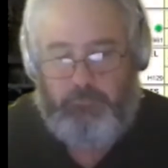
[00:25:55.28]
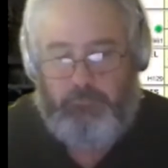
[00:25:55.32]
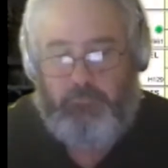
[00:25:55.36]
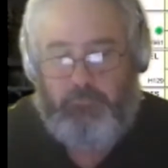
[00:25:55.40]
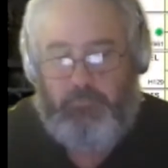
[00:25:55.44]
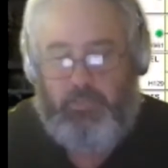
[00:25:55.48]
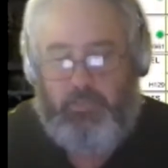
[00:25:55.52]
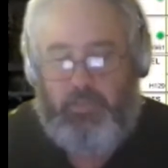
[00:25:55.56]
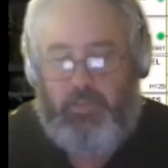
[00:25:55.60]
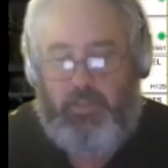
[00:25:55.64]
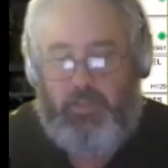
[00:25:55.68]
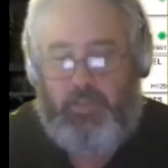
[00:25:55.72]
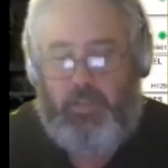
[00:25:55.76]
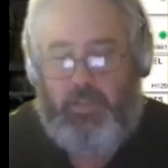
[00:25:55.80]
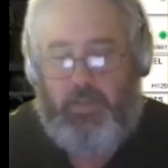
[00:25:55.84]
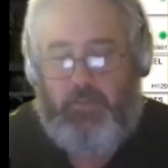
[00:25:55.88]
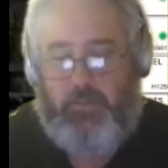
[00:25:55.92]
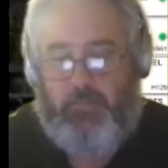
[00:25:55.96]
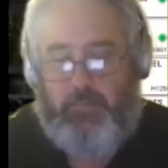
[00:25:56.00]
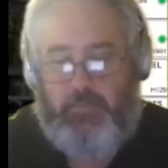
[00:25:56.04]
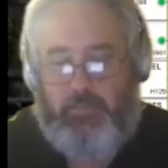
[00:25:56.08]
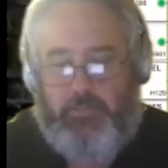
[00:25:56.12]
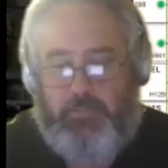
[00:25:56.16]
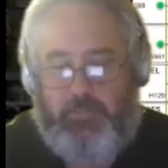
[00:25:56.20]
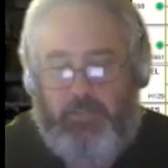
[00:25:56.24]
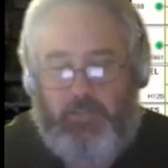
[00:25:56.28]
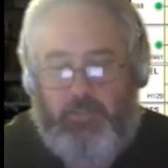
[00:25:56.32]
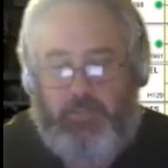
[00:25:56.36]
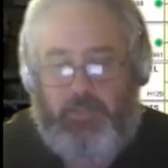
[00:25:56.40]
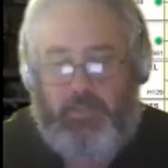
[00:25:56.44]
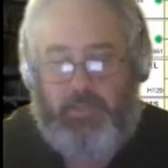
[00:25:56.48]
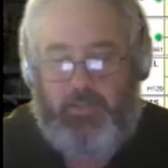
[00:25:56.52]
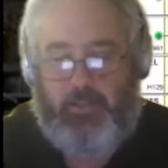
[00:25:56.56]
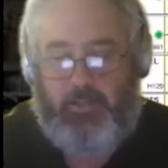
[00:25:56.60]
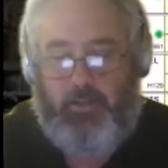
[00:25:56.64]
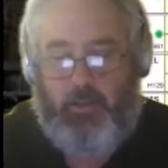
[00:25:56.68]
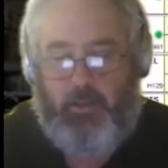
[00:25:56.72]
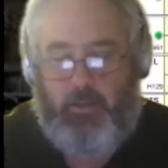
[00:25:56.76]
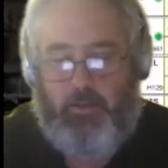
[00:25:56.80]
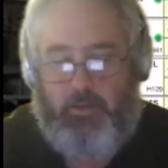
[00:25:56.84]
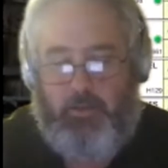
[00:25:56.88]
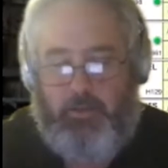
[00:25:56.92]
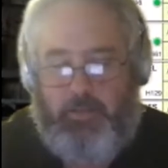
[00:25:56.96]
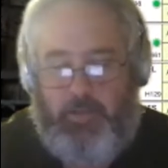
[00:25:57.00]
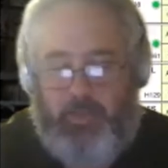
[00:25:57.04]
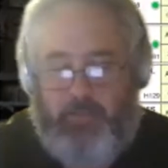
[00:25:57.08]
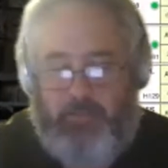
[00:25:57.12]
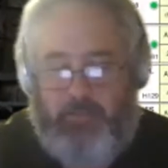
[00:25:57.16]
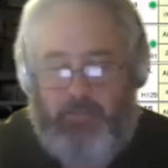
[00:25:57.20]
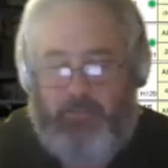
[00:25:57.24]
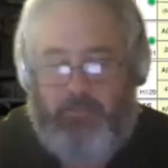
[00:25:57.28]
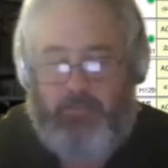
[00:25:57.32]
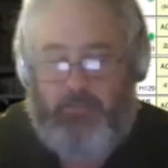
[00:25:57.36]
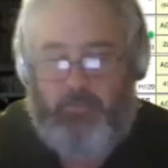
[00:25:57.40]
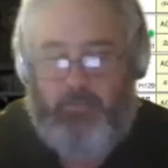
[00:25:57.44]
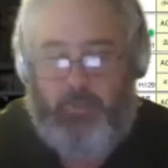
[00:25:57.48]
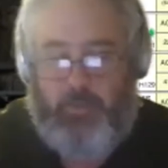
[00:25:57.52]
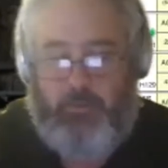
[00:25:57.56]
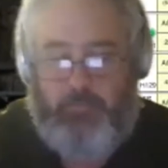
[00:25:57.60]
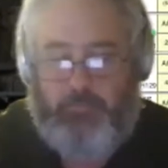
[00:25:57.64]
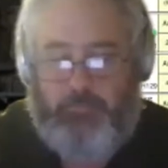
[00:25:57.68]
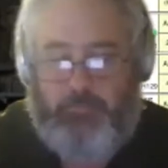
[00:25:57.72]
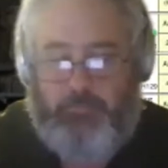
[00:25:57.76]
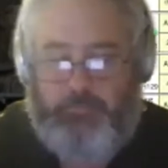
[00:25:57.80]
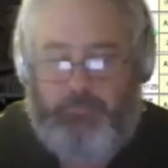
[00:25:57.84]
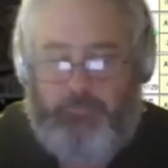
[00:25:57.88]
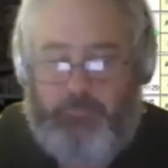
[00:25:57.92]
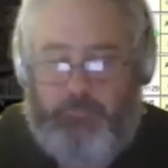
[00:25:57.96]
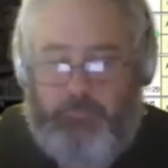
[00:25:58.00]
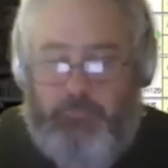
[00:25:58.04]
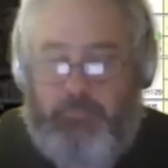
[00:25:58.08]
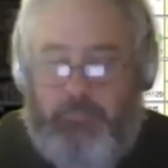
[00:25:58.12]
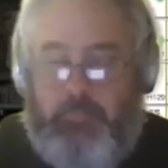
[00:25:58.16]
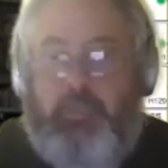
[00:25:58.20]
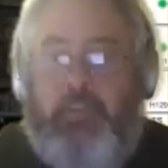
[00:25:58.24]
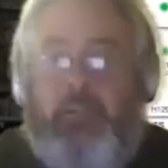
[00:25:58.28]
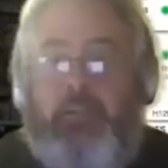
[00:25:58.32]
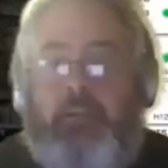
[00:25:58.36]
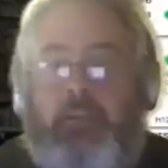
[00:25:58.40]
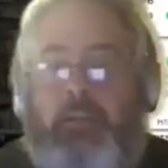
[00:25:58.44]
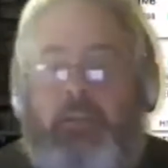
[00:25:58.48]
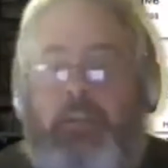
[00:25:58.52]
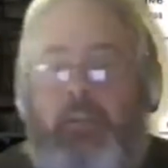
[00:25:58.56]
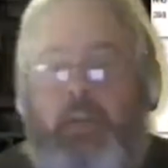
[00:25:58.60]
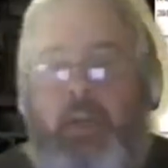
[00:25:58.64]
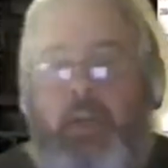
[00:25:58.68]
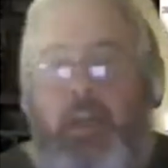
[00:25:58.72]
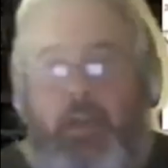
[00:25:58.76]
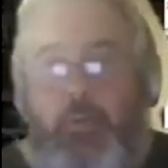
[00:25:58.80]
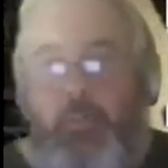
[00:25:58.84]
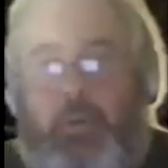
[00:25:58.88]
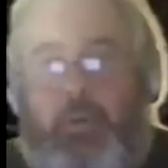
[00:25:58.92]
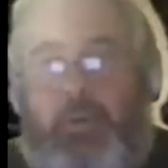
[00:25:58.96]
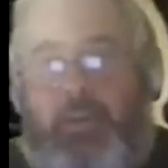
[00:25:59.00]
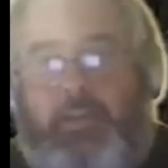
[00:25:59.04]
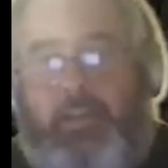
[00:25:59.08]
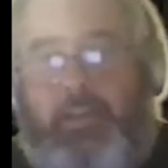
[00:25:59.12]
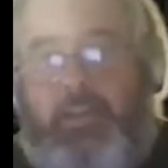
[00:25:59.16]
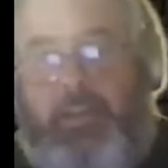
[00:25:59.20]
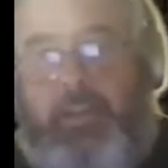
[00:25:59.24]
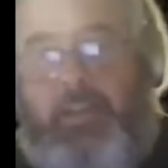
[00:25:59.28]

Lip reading: the decoded text as well. And one little